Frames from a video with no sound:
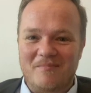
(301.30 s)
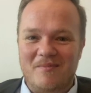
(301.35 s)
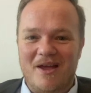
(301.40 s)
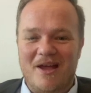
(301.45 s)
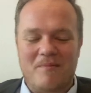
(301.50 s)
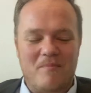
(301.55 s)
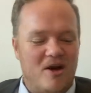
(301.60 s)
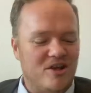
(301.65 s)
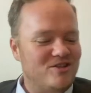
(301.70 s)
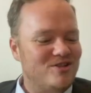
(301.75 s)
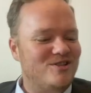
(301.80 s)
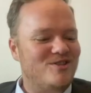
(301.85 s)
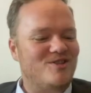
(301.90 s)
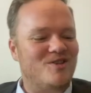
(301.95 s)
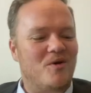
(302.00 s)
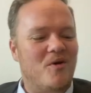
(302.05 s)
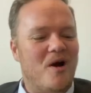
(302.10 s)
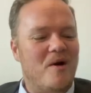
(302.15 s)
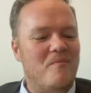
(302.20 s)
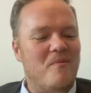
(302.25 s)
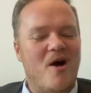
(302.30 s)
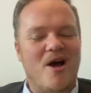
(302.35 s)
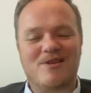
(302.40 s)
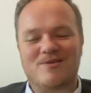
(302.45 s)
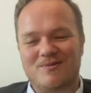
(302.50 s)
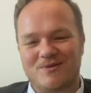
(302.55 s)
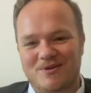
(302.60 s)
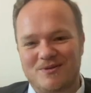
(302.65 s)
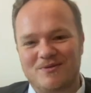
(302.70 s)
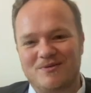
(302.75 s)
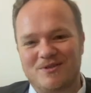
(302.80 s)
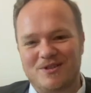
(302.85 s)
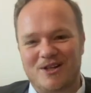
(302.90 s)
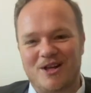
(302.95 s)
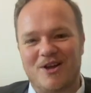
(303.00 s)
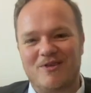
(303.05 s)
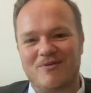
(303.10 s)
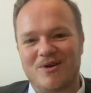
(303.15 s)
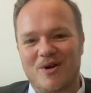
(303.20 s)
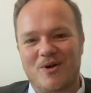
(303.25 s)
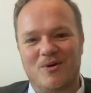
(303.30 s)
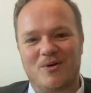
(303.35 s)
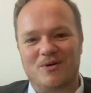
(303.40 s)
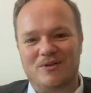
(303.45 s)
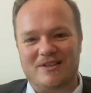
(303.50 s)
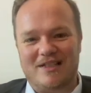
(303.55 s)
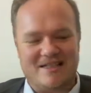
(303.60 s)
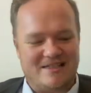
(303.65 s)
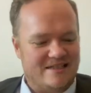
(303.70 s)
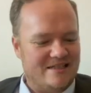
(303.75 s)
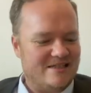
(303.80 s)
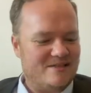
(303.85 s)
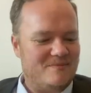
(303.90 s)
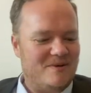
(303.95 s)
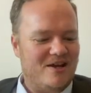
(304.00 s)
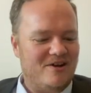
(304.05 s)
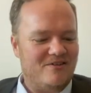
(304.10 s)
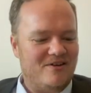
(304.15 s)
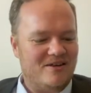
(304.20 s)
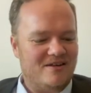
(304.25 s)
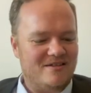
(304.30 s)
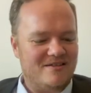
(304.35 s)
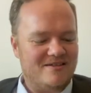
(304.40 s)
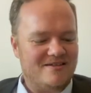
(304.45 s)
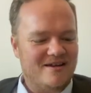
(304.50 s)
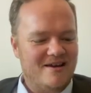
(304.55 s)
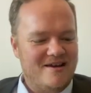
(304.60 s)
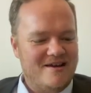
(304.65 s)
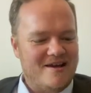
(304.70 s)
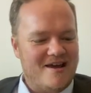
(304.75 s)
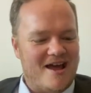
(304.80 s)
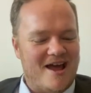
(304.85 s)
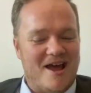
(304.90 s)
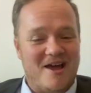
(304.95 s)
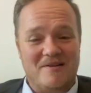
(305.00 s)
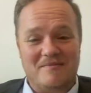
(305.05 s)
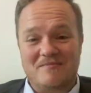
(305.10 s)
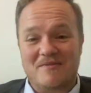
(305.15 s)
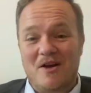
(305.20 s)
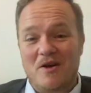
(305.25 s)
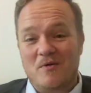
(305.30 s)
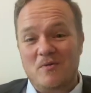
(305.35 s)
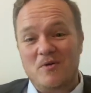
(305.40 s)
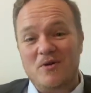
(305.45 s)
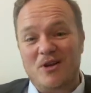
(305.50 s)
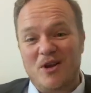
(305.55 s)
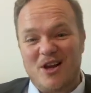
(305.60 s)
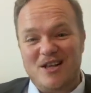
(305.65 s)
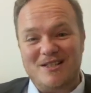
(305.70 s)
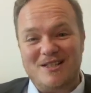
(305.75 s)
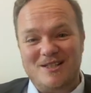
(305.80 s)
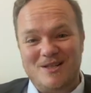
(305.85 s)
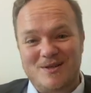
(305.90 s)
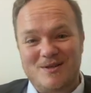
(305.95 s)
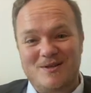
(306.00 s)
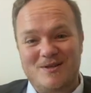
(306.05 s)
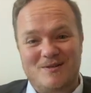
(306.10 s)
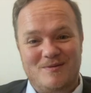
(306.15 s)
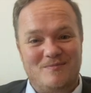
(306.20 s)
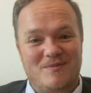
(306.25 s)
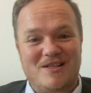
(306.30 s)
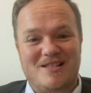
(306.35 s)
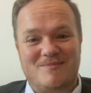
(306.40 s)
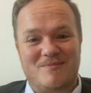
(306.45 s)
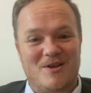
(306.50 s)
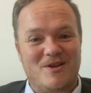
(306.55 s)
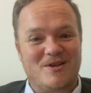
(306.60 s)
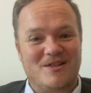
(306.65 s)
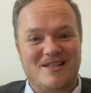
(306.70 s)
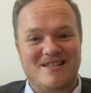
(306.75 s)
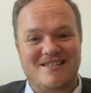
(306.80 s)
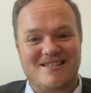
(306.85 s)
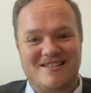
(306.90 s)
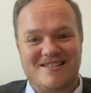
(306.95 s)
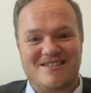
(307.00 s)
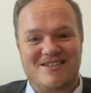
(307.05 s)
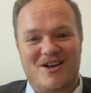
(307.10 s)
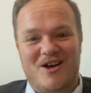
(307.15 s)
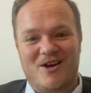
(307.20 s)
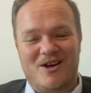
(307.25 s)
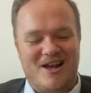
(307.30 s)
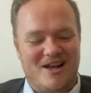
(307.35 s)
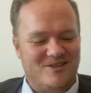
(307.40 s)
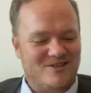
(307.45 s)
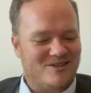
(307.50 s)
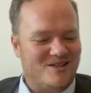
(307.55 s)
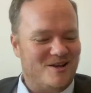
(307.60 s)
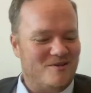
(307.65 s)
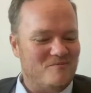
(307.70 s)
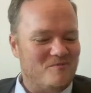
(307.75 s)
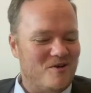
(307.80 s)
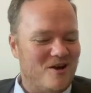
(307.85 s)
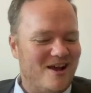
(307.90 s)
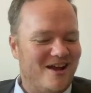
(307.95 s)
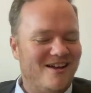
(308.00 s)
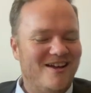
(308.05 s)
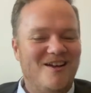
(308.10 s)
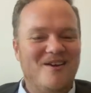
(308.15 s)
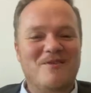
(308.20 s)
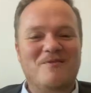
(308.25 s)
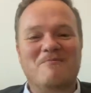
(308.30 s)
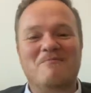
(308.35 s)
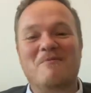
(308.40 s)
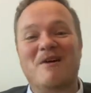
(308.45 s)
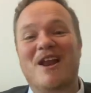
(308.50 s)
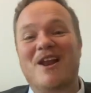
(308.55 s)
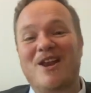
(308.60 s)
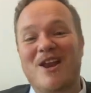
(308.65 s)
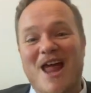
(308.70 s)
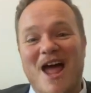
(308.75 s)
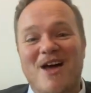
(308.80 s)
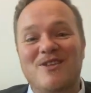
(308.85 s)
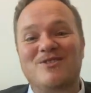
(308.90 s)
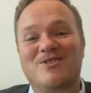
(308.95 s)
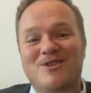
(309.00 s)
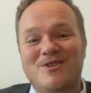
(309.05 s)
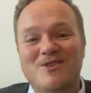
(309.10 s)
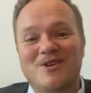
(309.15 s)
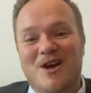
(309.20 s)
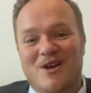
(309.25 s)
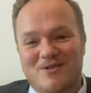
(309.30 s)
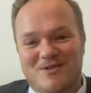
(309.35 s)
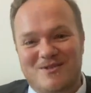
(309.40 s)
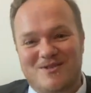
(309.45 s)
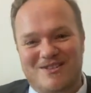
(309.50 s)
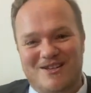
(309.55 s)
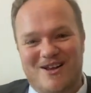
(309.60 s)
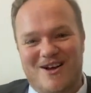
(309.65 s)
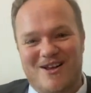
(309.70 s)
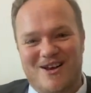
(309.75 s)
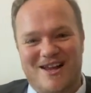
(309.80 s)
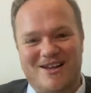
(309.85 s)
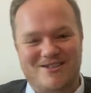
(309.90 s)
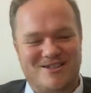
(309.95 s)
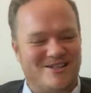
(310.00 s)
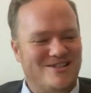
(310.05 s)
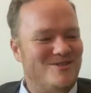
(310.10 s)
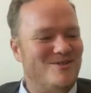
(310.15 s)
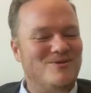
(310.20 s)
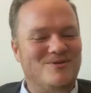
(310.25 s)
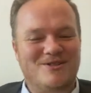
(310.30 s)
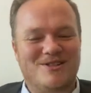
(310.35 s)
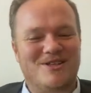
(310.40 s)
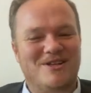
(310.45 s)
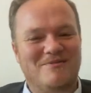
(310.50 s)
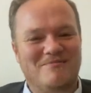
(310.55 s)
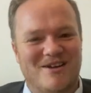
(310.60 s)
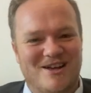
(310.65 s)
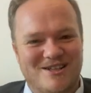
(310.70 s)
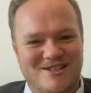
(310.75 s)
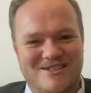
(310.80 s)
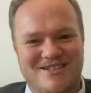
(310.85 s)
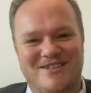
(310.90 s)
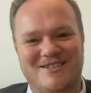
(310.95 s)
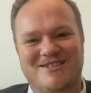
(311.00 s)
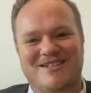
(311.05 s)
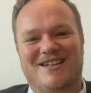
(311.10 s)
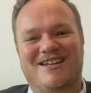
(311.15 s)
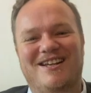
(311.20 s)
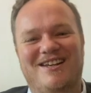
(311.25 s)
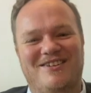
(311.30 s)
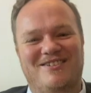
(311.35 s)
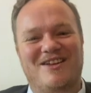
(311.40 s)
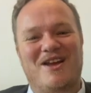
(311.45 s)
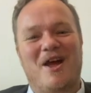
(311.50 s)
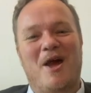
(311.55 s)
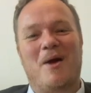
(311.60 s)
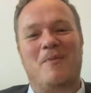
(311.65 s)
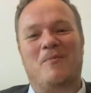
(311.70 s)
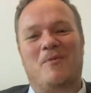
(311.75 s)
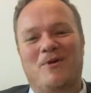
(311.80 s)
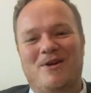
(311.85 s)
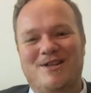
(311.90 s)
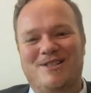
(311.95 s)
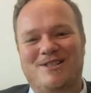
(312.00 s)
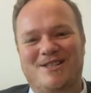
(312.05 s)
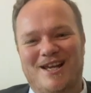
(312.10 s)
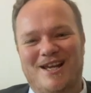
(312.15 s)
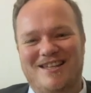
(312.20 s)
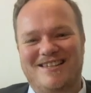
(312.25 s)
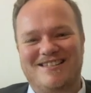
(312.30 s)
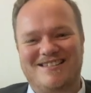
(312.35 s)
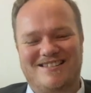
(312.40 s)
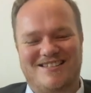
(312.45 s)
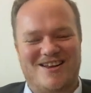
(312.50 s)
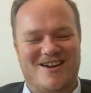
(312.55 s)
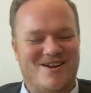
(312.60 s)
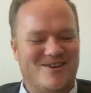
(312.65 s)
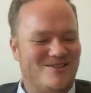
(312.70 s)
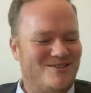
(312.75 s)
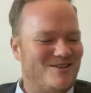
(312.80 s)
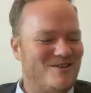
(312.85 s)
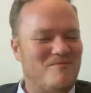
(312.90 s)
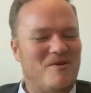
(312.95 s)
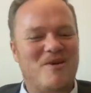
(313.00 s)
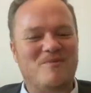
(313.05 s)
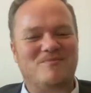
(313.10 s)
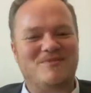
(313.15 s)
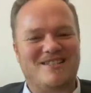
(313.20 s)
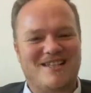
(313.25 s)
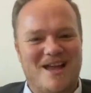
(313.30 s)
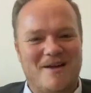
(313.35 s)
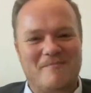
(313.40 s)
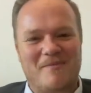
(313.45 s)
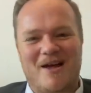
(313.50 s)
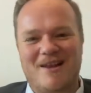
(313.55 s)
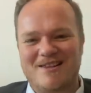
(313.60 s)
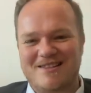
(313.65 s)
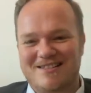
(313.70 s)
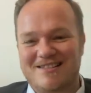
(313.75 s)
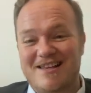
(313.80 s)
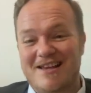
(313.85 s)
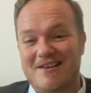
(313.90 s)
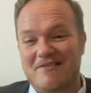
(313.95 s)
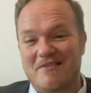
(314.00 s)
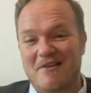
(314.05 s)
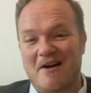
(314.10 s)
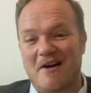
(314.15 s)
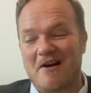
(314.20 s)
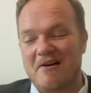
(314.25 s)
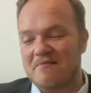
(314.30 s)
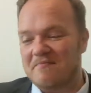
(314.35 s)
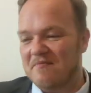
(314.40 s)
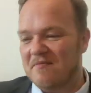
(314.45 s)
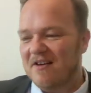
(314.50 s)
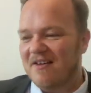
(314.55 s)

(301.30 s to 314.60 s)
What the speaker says: me, but I just thought I might as well, you know, record this experience. Would like to be smoking this in a cigar lounge somewhere. When I now do go to a cigar lounge, I talk too much. I don't appreciate the cigar, so I'm hoping to get balance here at home.